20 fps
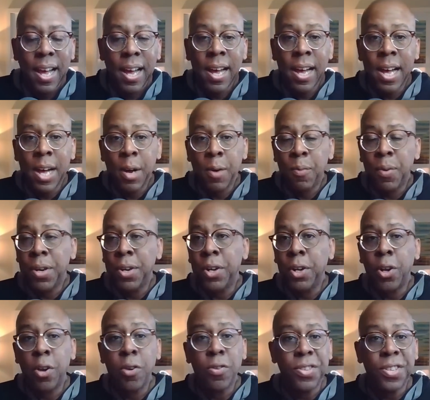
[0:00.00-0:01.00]
One of the
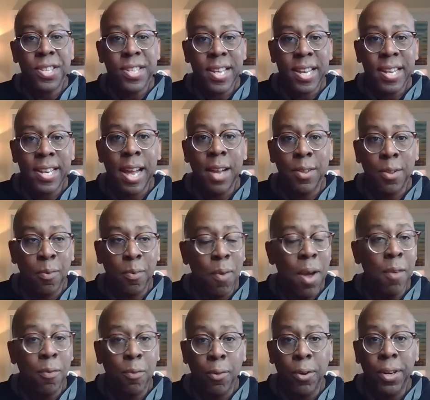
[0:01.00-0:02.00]
coaches said like the
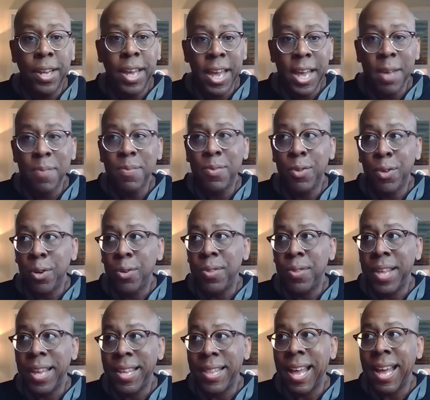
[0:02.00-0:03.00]
rivalry games,
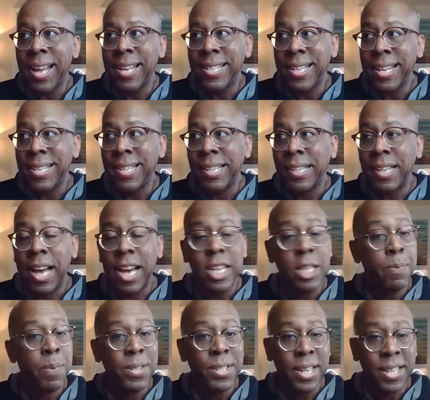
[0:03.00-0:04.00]
that takes a lot,
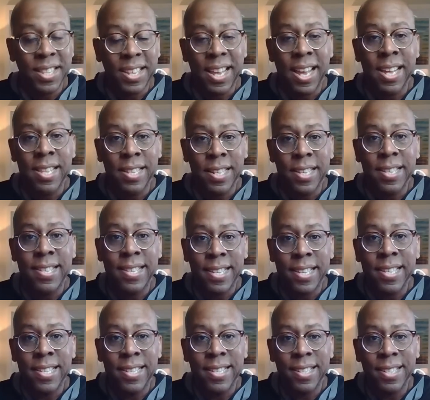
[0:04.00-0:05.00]
especially at the end of the
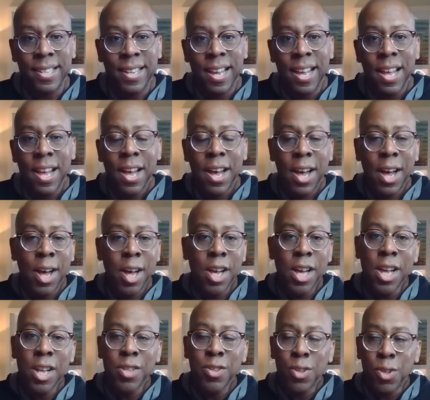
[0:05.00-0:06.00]
season.
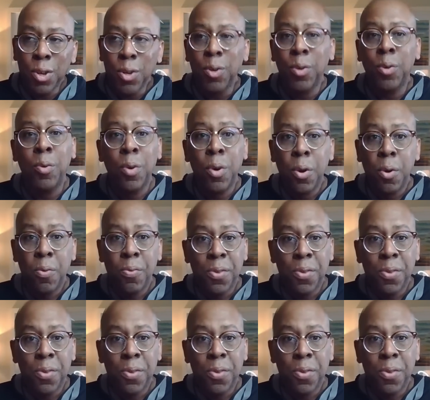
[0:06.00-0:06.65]
And so,